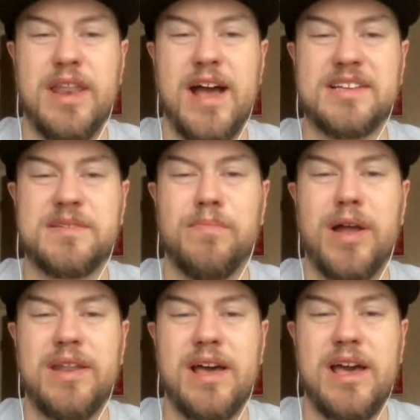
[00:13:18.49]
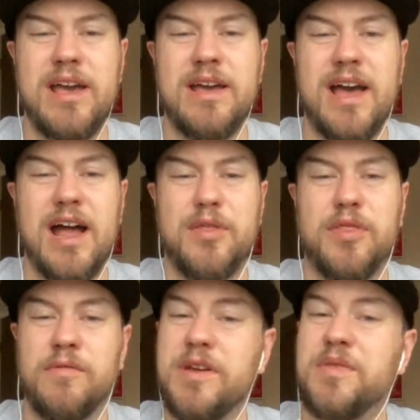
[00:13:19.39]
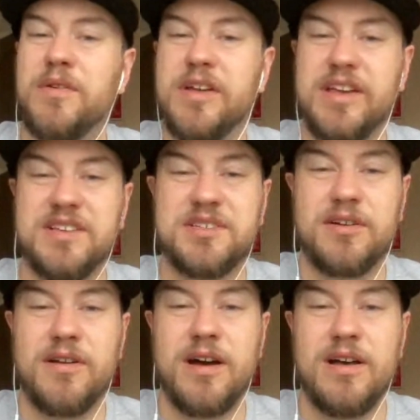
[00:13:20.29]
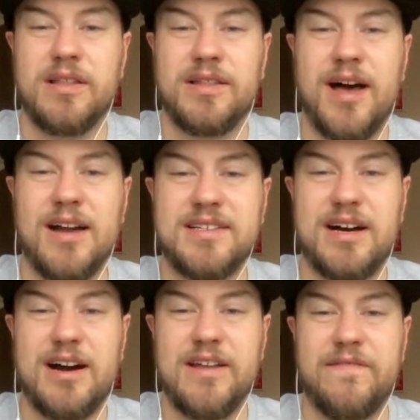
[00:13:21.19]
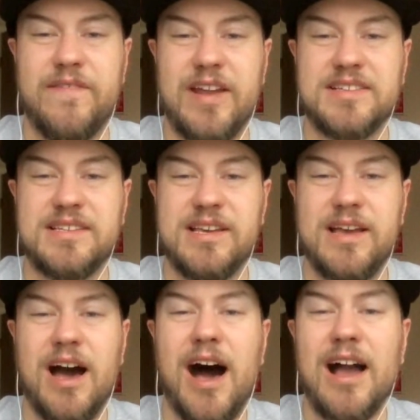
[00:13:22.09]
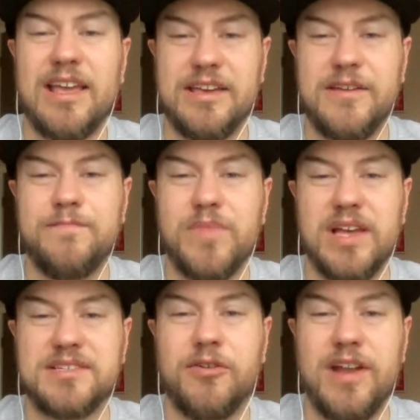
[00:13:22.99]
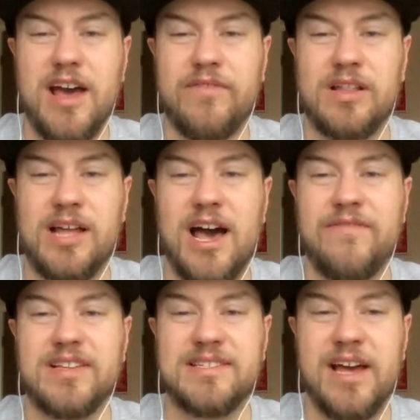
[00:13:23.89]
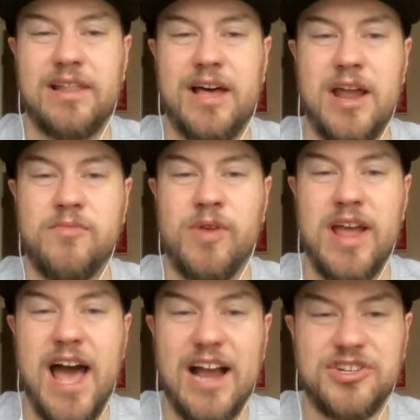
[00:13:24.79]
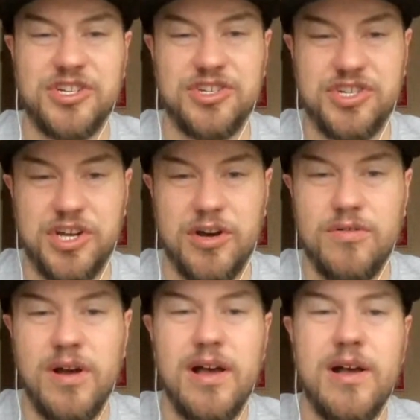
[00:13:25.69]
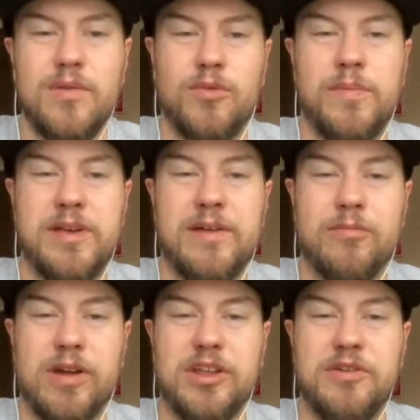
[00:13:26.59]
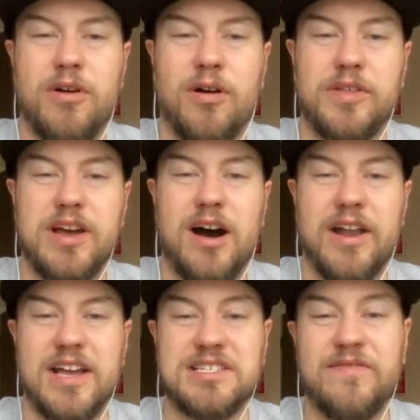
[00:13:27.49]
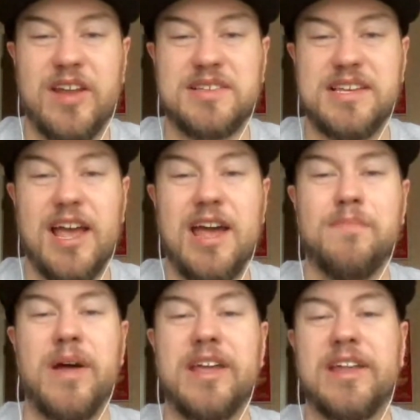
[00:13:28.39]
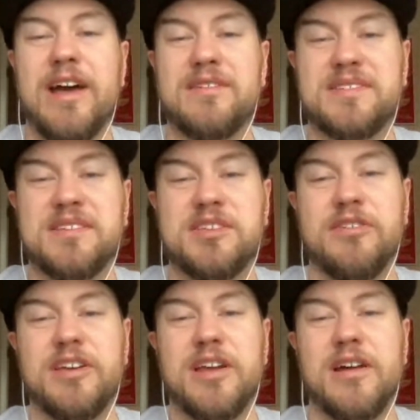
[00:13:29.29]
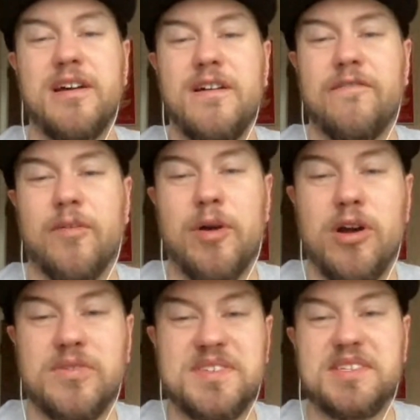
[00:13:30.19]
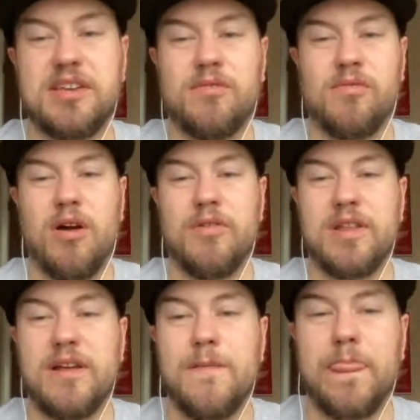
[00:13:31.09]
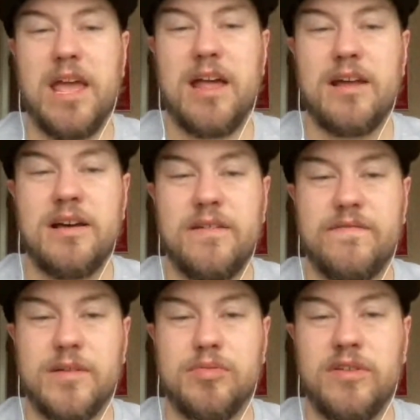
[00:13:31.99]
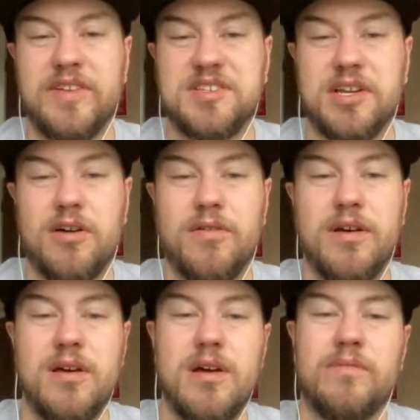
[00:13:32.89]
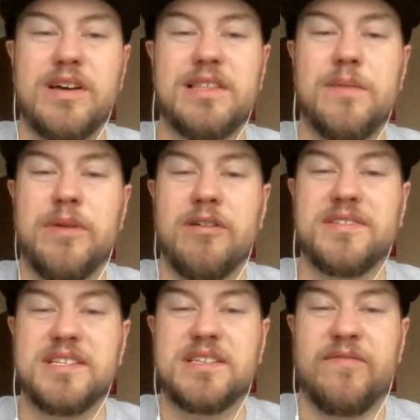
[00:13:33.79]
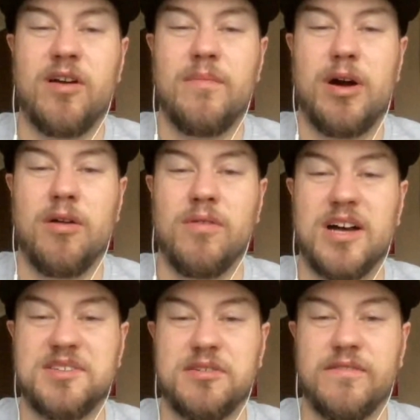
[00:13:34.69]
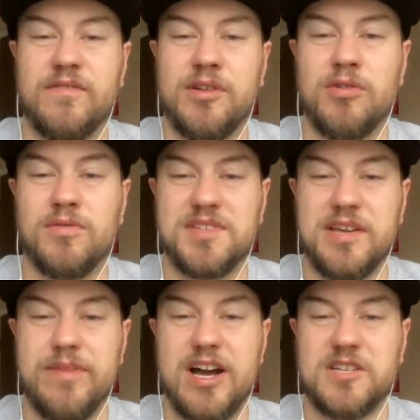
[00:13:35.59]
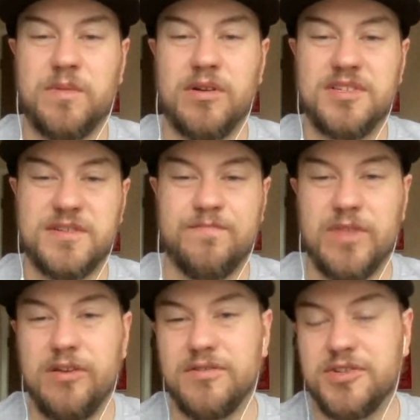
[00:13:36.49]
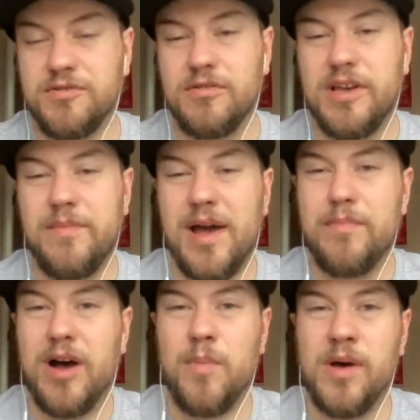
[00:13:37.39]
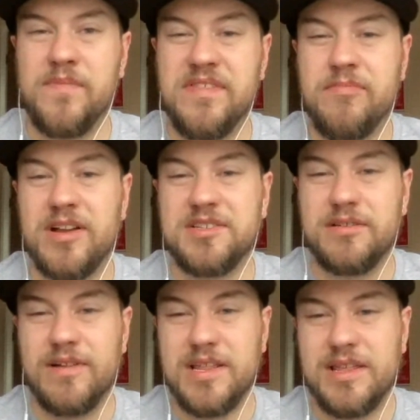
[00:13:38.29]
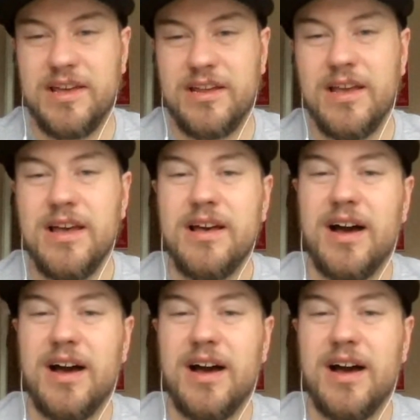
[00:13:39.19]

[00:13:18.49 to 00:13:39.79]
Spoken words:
Next Monday at 3:30 Eastern, Locked On Fantasy Hockey is going to have a live deadline reaction show. We'll be bringing you all the on-ice fantasy and betting analysis you need from our hosts, Steele Roden and Flip Livingstone, with appearances from our roster of local team experts. Yours truly might pop up if the Preds do anything.